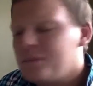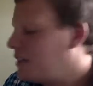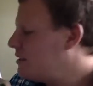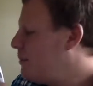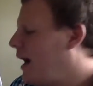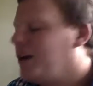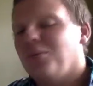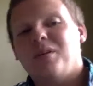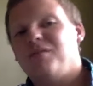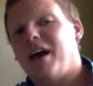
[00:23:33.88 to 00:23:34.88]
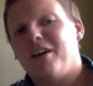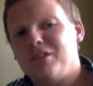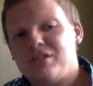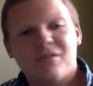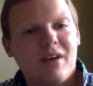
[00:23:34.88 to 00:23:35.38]
Doesn't matter what
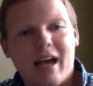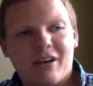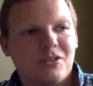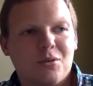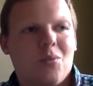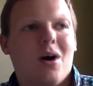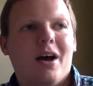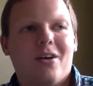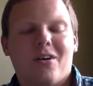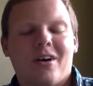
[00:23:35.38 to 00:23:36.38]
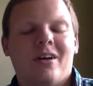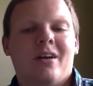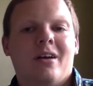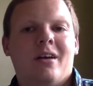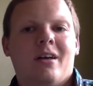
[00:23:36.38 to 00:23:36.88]
values of x or y are,
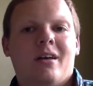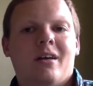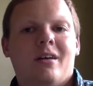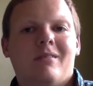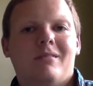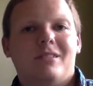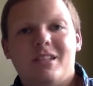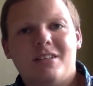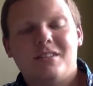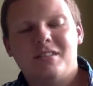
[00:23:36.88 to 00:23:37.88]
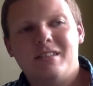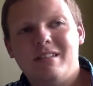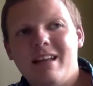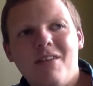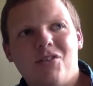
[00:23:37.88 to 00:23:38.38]
6 is
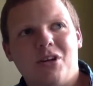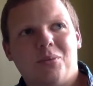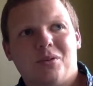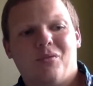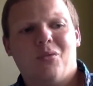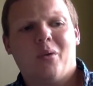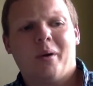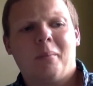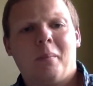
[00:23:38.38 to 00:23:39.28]
never equal to 4.